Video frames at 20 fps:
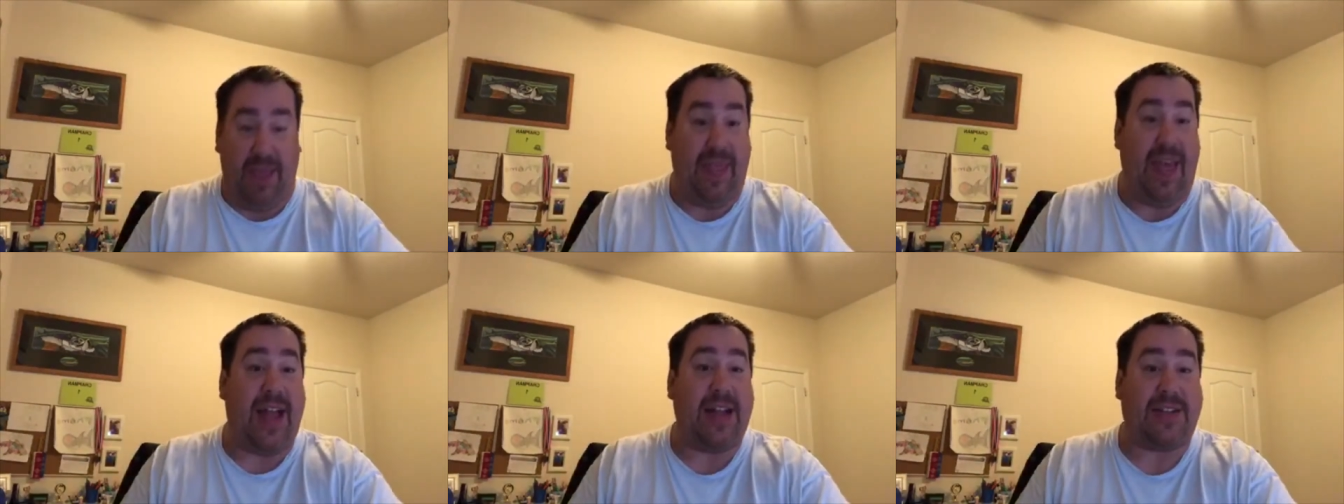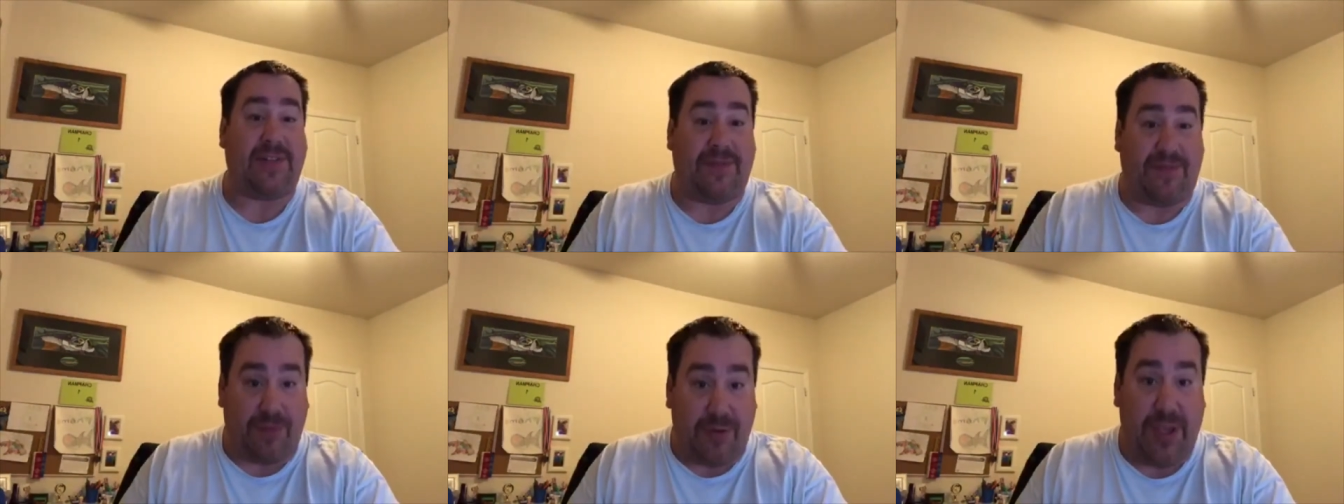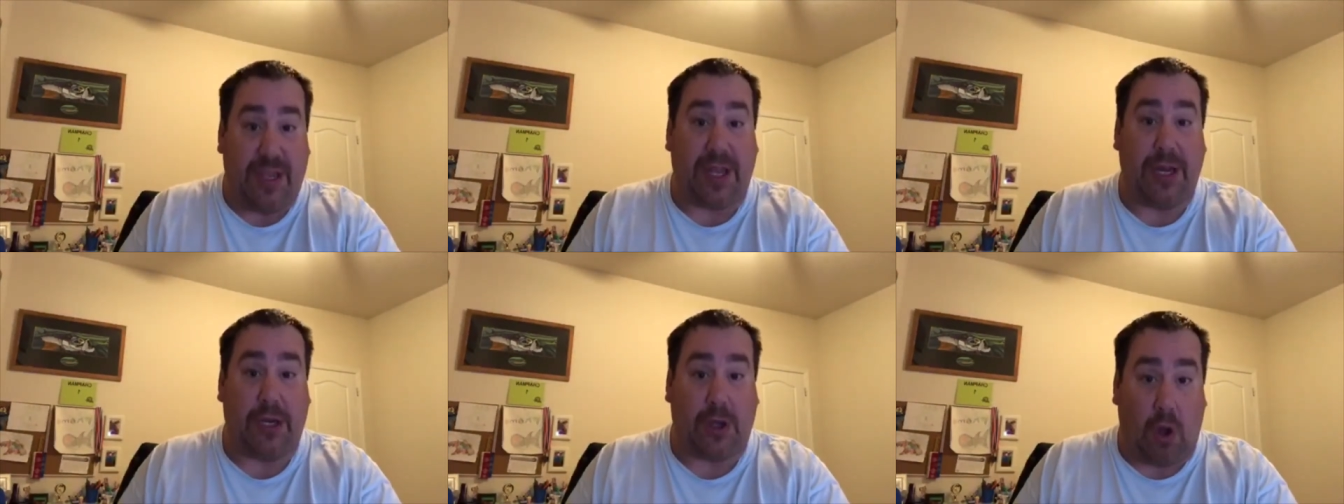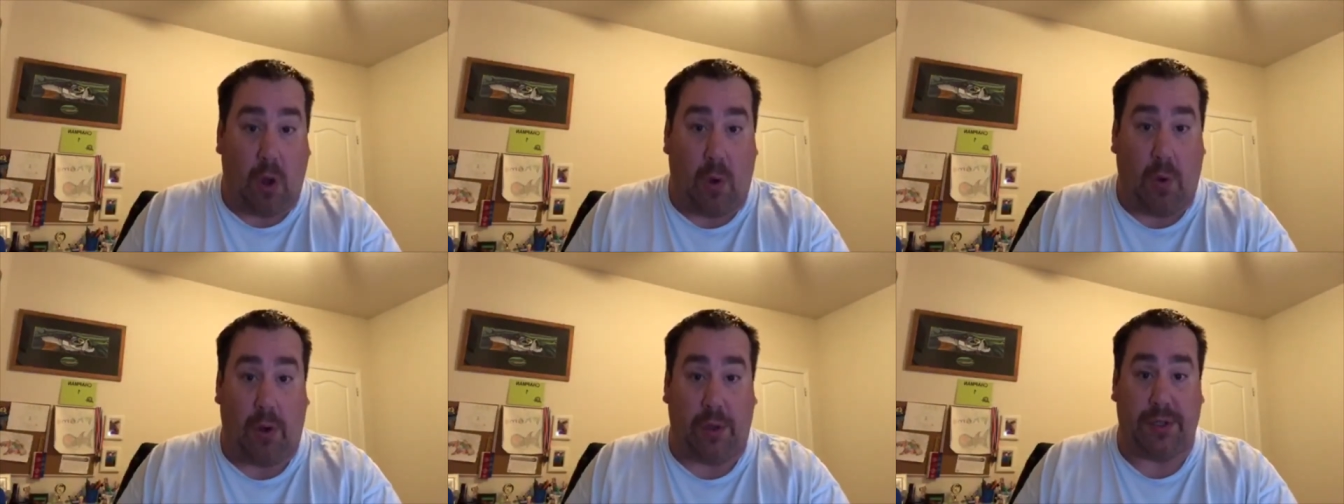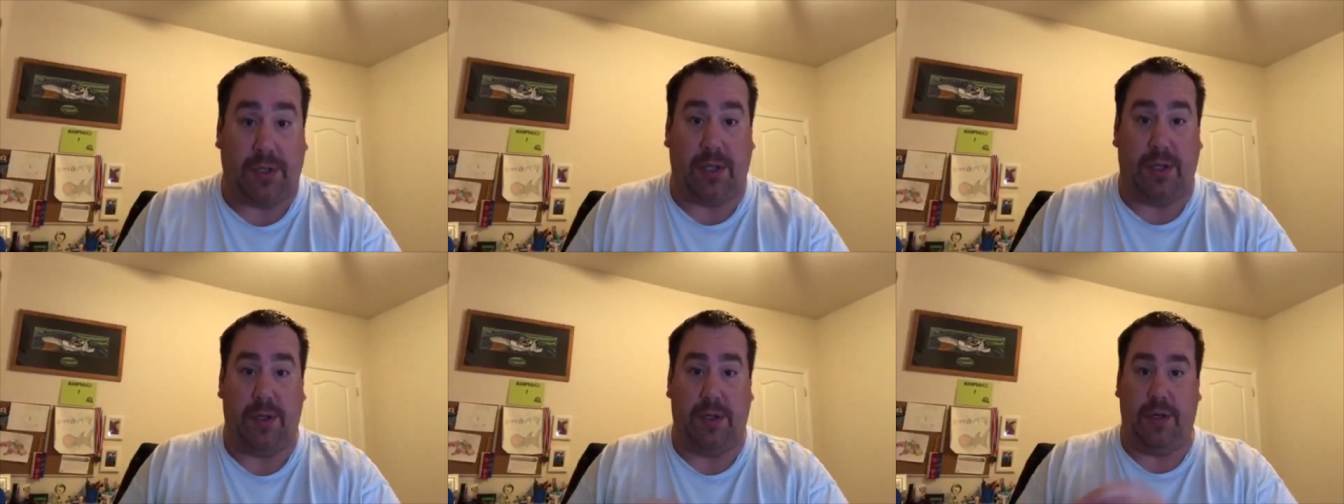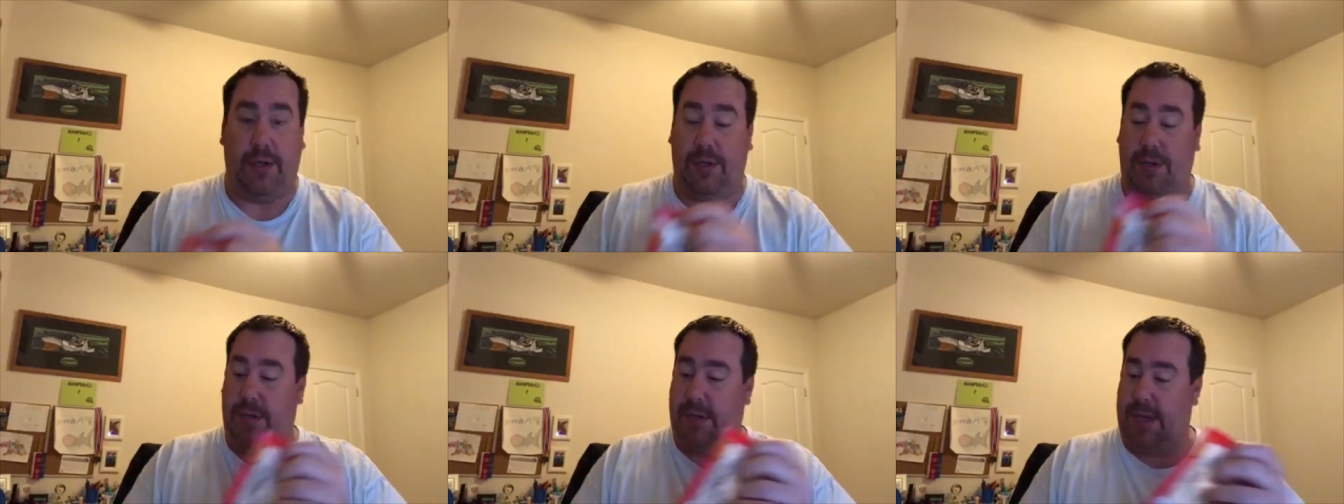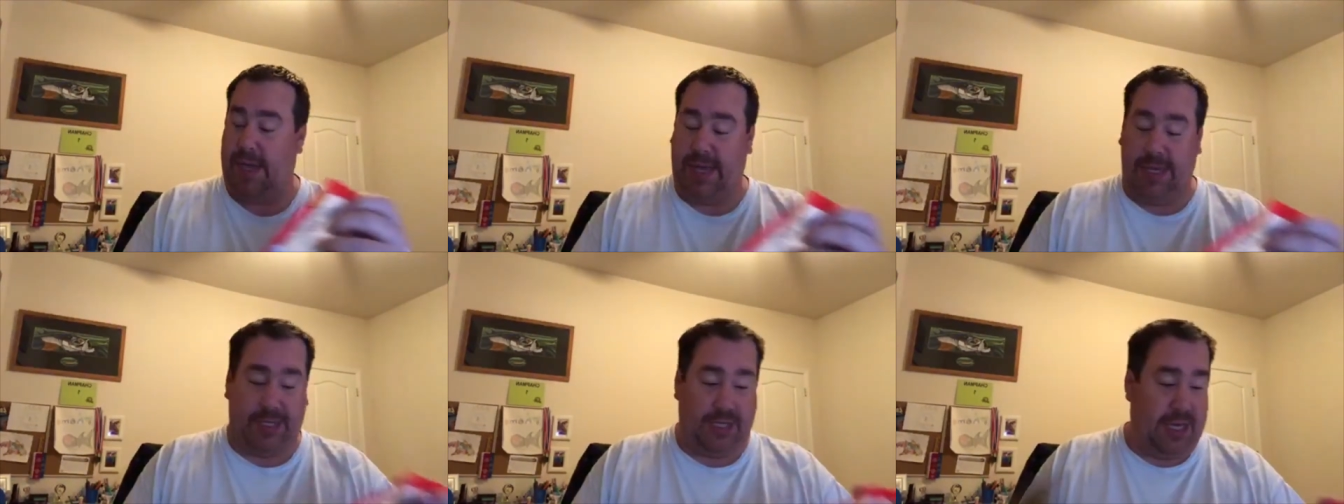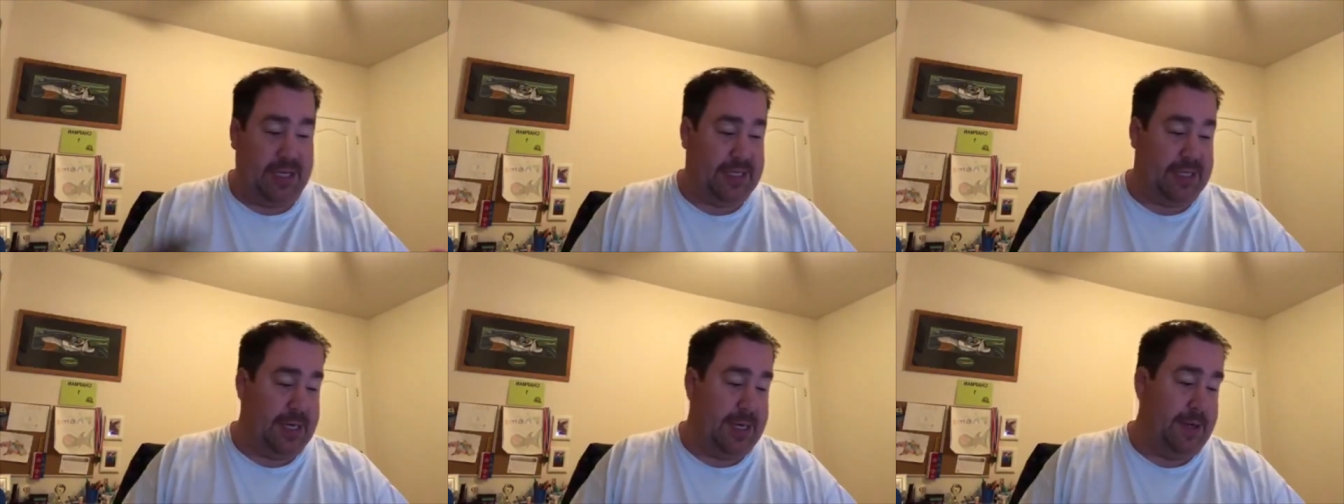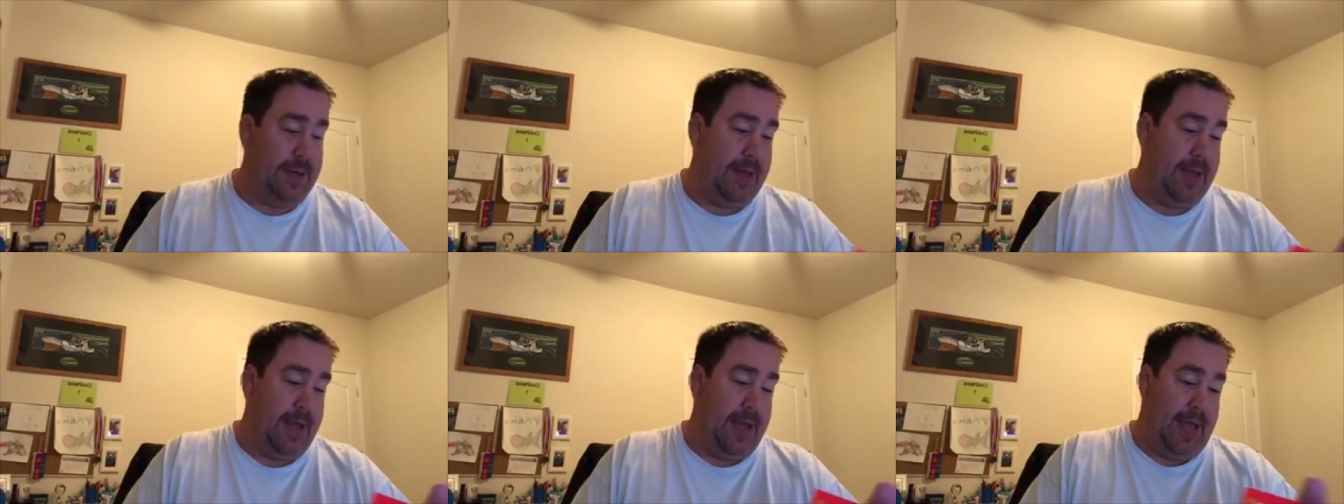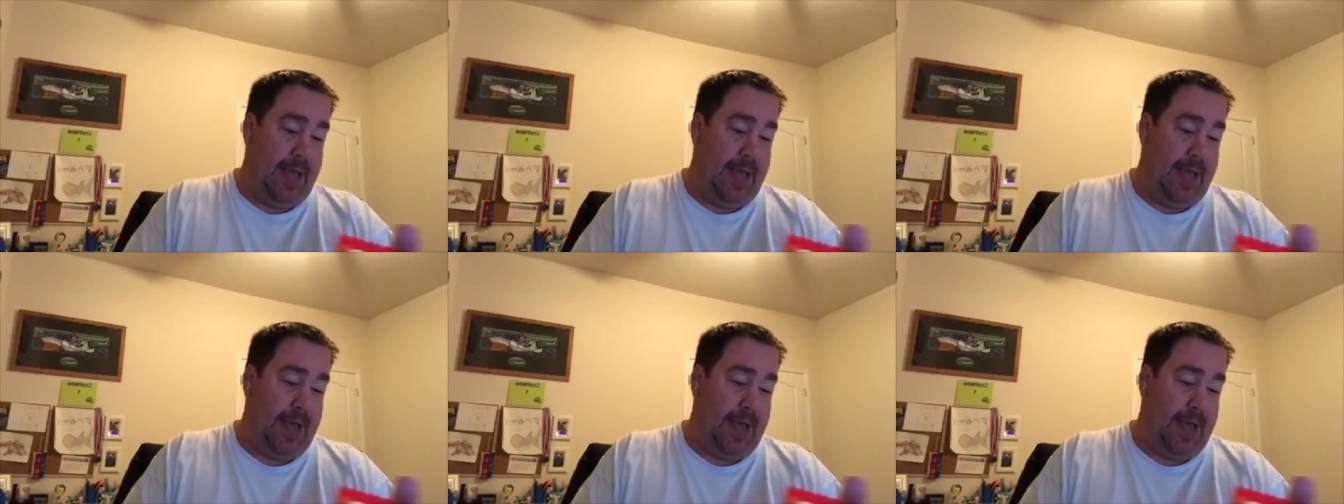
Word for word: And that's freaking cold. Hey, Justin.